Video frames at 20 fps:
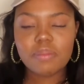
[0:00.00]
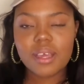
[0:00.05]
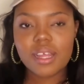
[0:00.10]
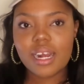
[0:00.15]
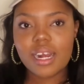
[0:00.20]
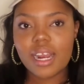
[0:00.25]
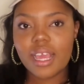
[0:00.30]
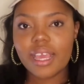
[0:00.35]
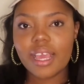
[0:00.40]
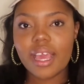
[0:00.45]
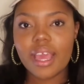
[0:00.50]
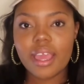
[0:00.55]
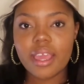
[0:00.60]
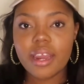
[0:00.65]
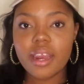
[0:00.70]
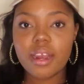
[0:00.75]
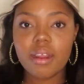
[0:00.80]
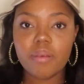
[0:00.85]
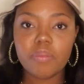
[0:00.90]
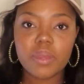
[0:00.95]
but like I
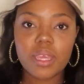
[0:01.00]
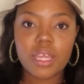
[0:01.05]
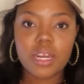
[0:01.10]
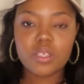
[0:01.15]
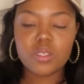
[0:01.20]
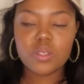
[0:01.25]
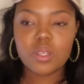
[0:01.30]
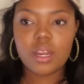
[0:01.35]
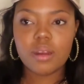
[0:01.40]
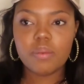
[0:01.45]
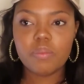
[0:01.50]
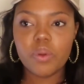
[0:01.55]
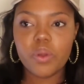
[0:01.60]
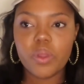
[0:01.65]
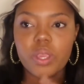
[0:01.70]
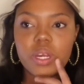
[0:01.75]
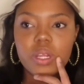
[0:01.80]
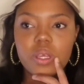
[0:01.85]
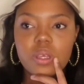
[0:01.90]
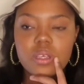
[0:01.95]
ended up getting to that
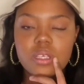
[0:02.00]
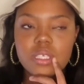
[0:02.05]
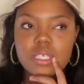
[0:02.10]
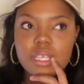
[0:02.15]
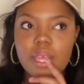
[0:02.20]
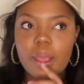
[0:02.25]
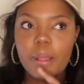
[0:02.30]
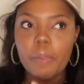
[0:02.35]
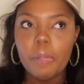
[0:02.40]
point because